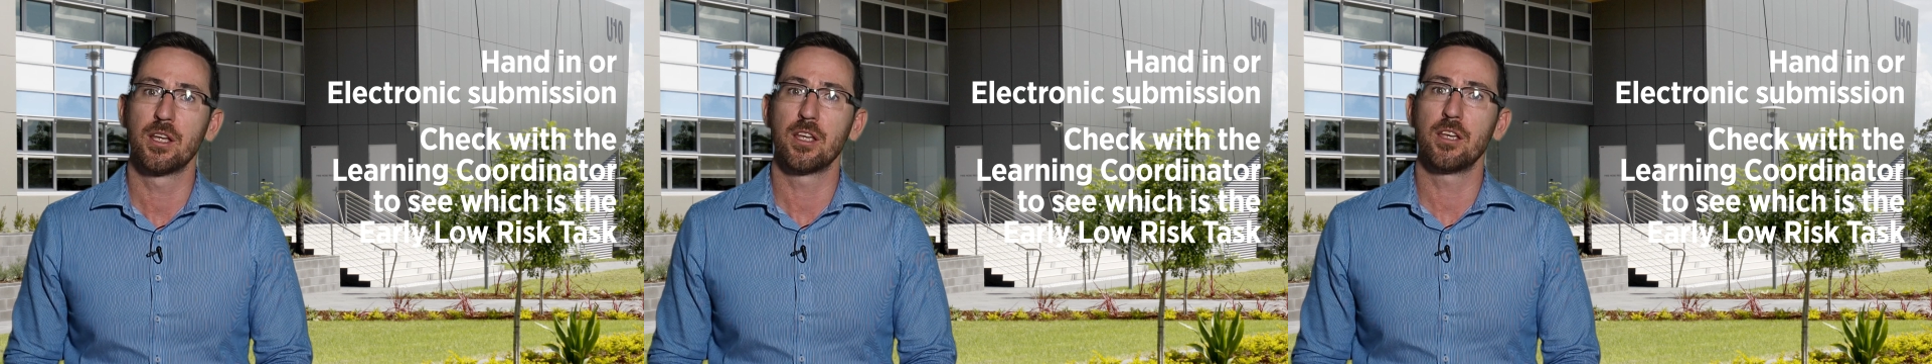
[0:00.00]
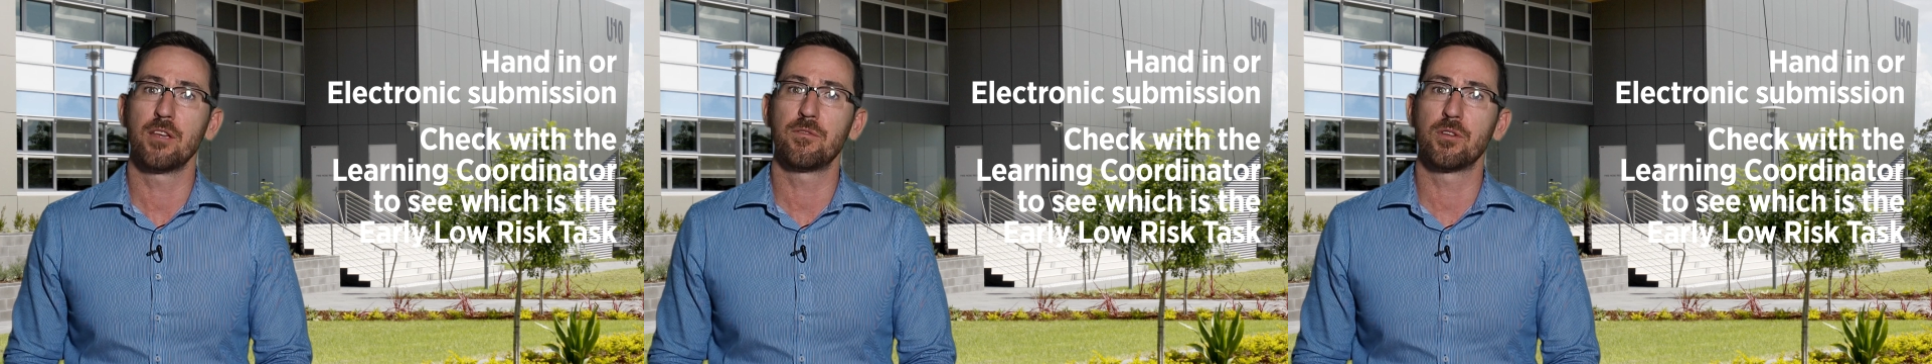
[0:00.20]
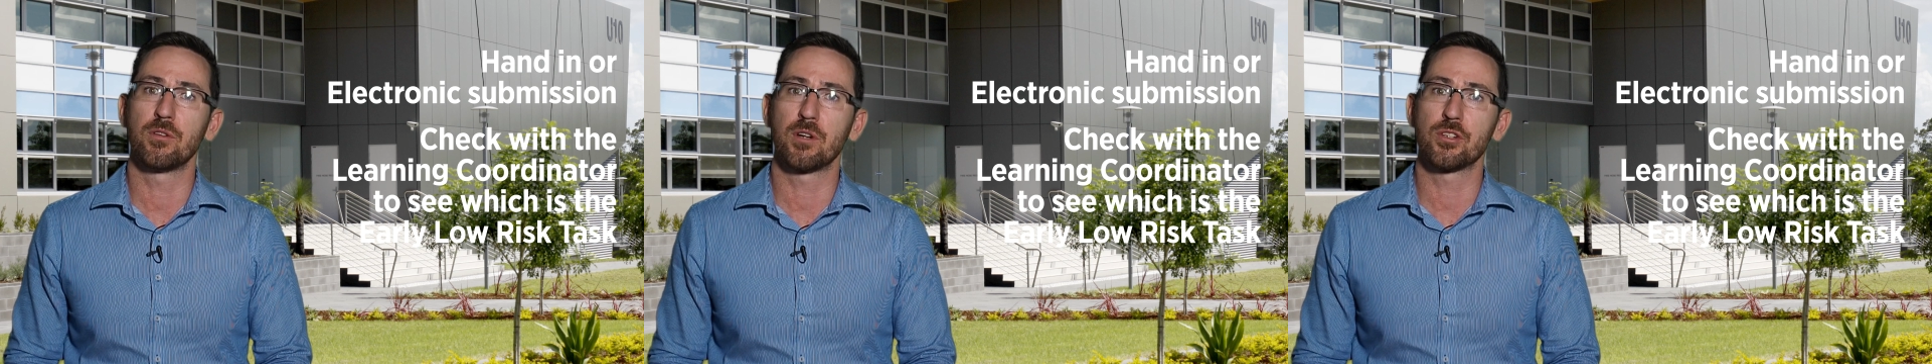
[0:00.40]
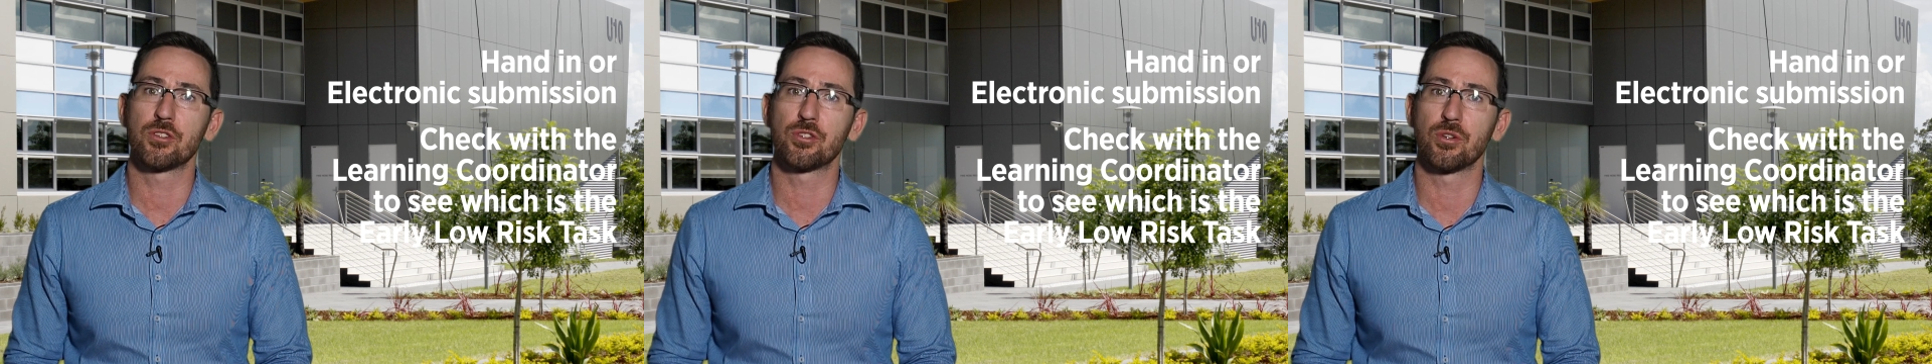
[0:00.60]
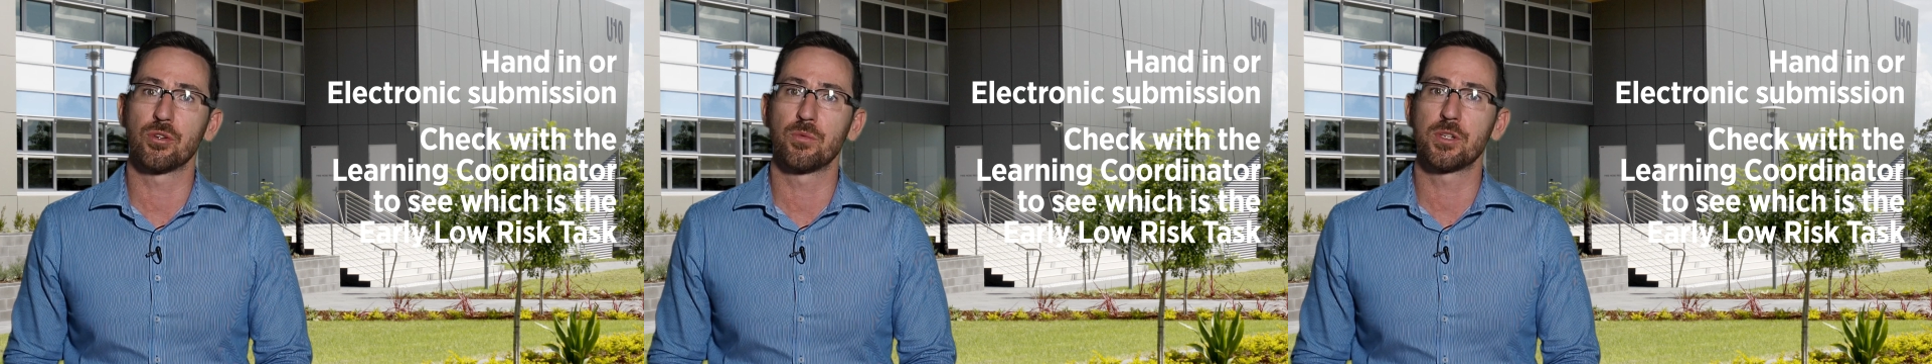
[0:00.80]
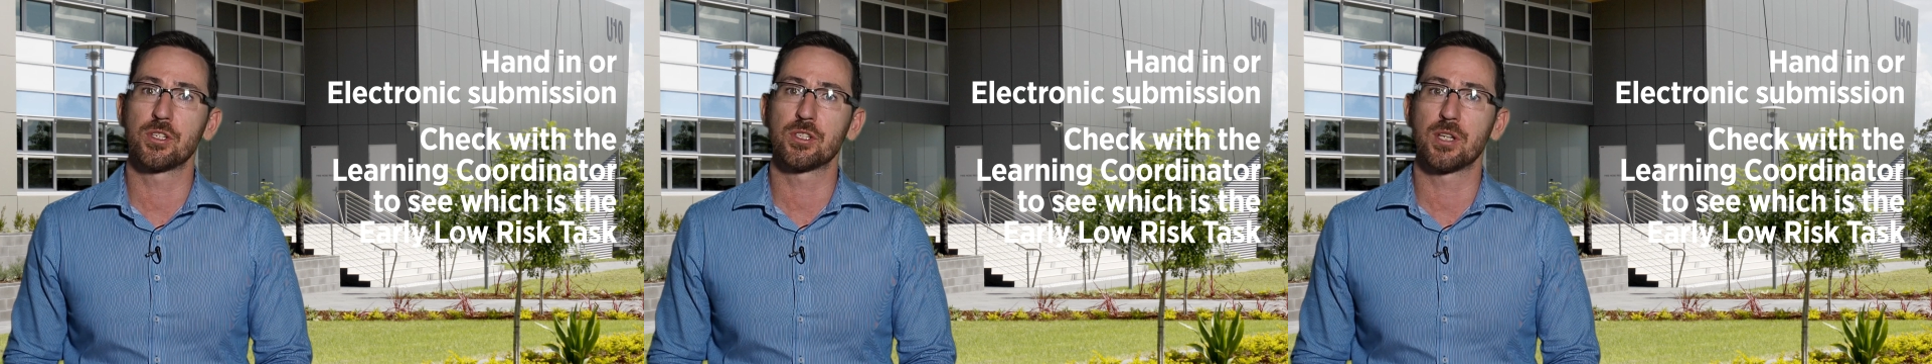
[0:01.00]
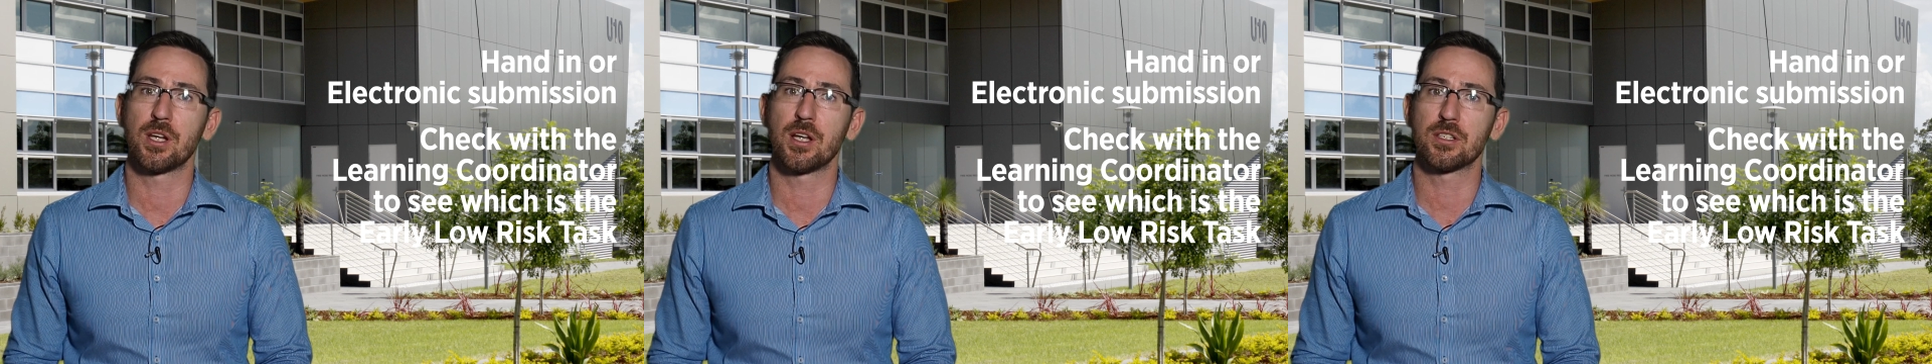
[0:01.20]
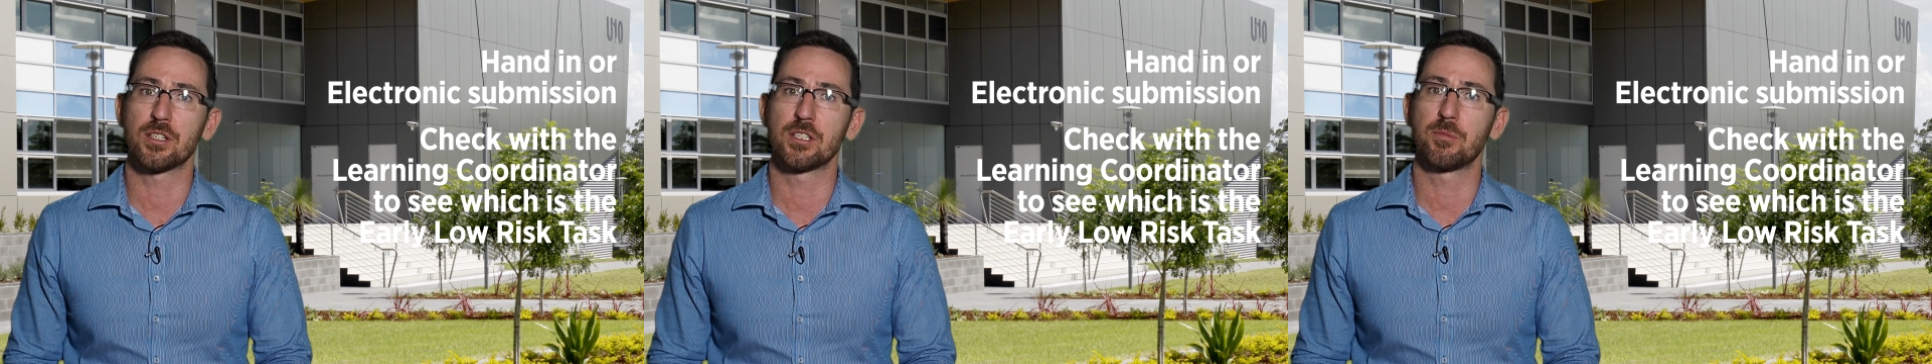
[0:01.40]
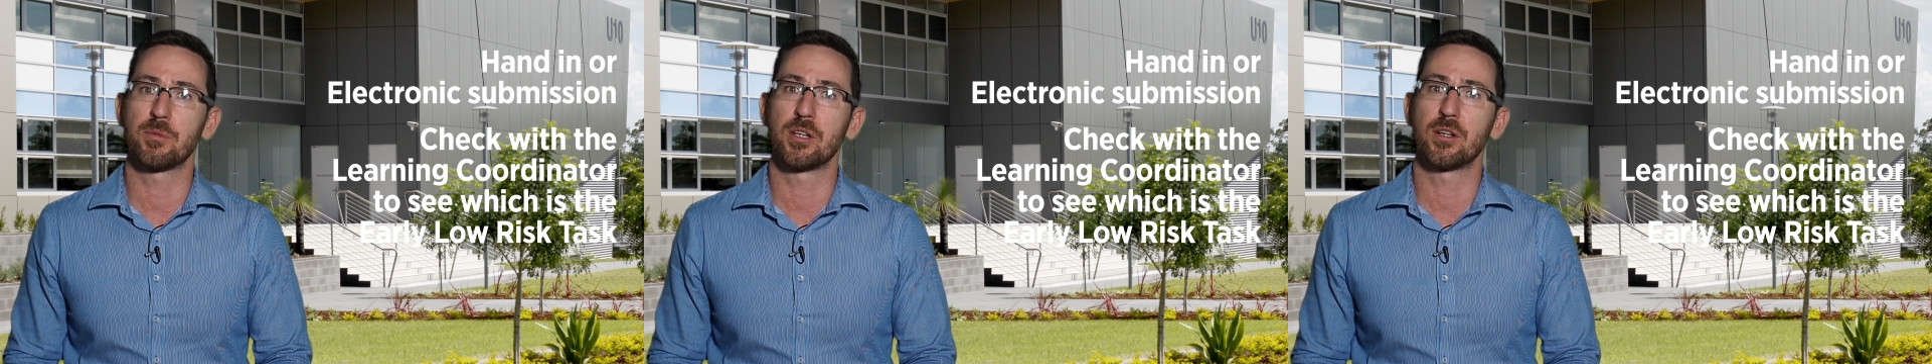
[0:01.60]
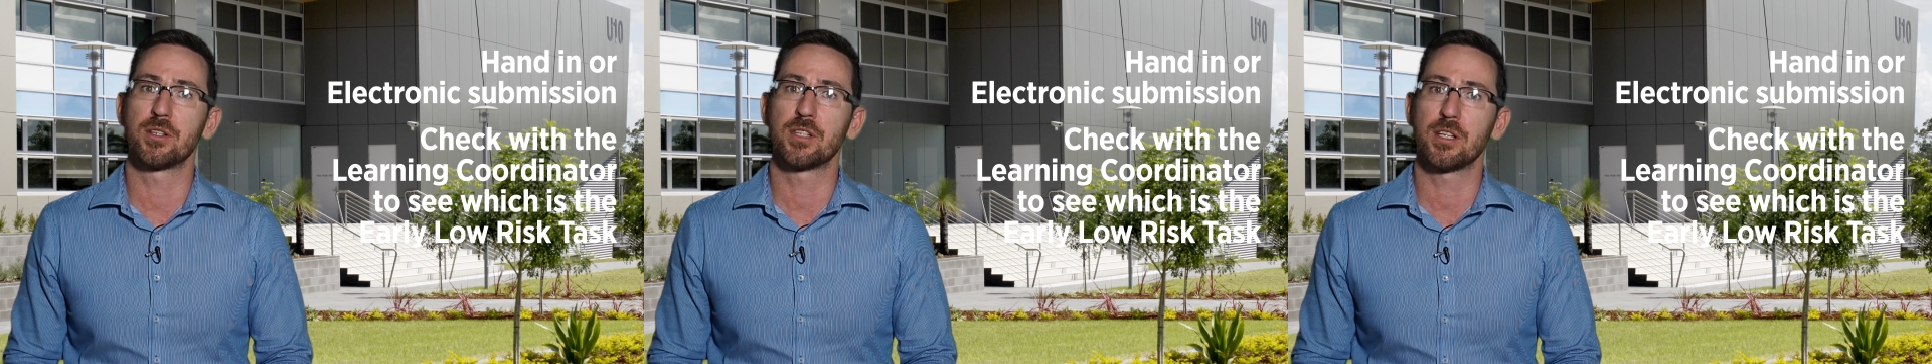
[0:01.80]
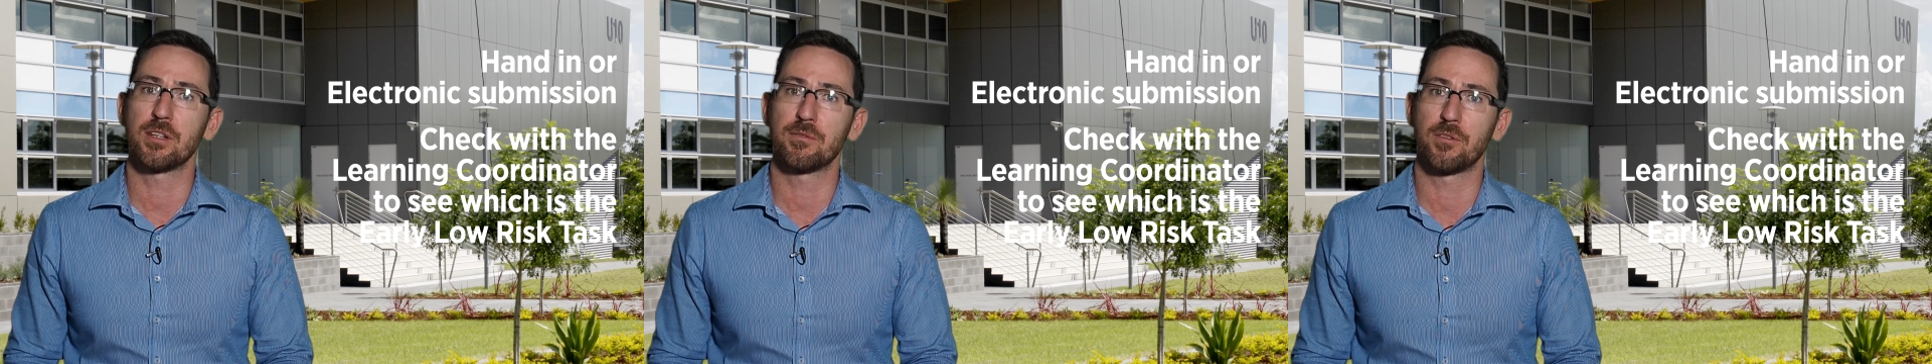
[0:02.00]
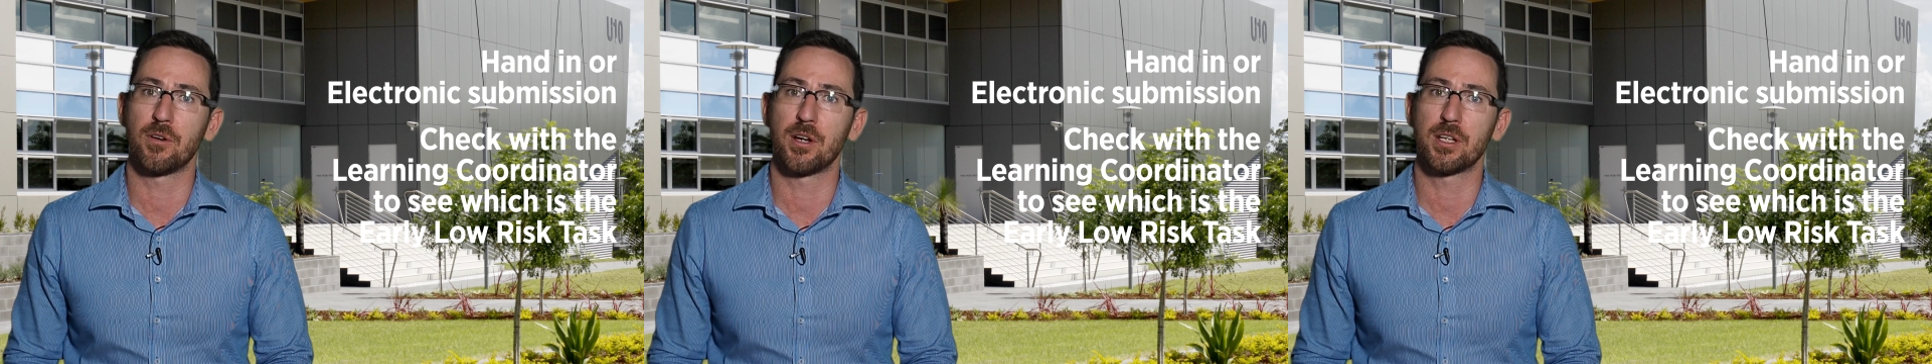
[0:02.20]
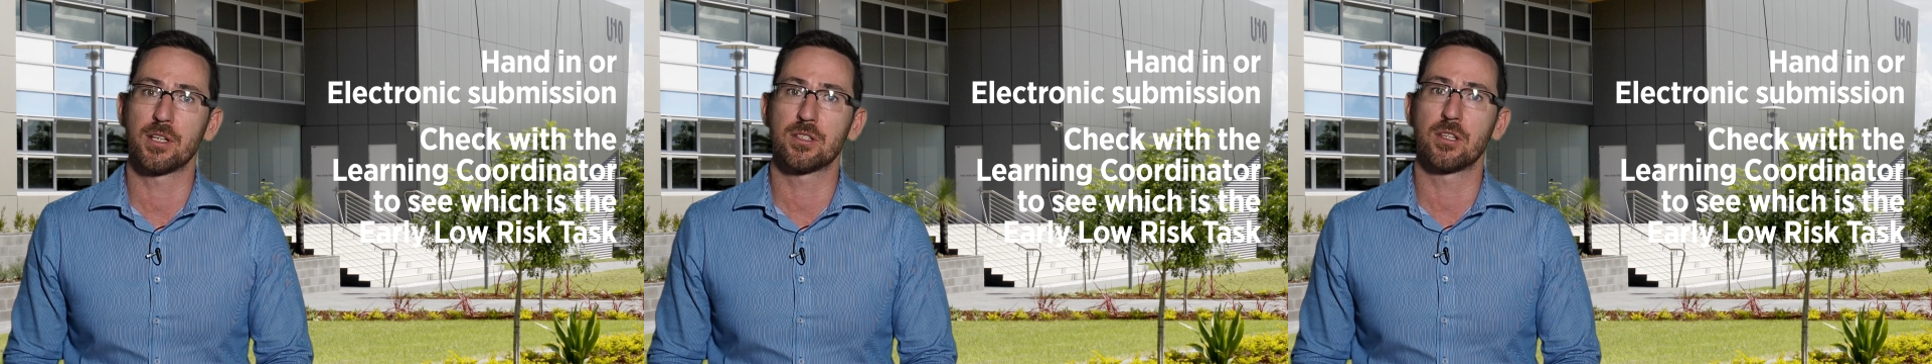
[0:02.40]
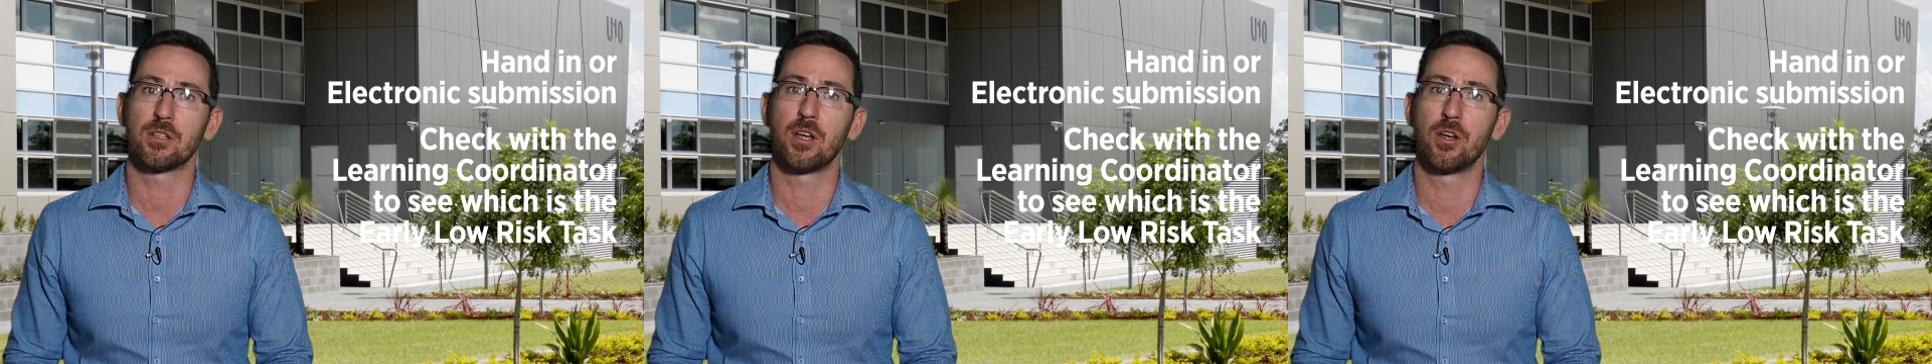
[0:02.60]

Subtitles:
if you're unsure which task has been identified as the